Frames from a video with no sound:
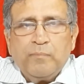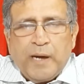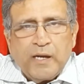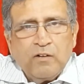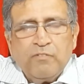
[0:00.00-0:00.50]

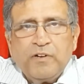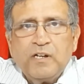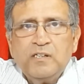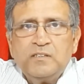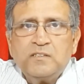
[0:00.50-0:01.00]
Bank of
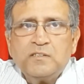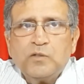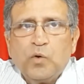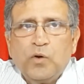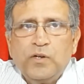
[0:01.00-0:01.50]
England
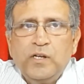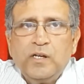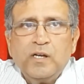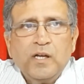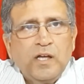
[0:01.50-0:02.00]

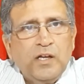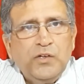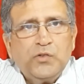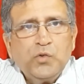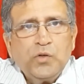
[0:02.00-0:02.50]
only
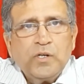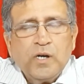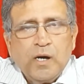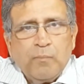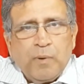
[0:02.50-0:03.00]
issued
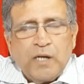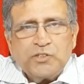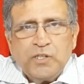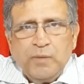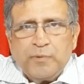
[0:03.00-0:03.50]

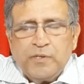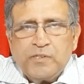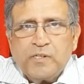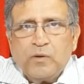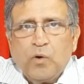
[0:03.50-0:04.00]
partially
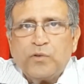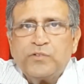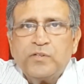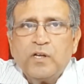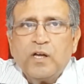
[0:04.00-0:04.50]
printed
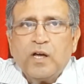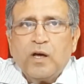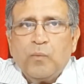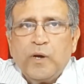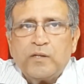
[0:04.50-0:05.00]
notes
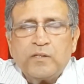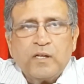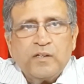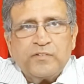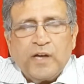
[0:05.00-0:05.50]

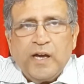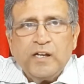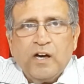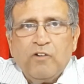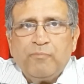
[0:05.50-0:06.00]
with the
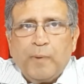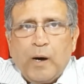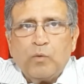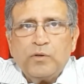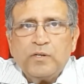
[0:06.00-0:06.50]
sign of
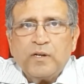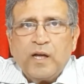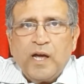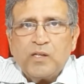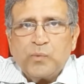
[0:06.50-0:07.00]
pound
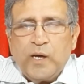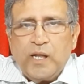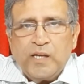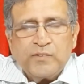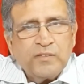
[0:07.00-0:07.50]
as well
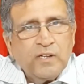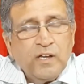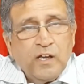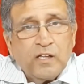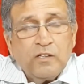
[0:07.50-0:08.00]
as
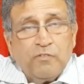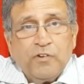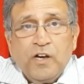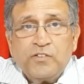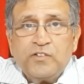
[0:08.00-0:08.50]
the
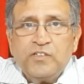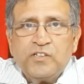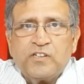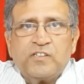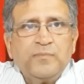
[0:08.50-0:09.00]
first
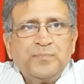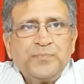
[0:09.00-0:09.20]
digit.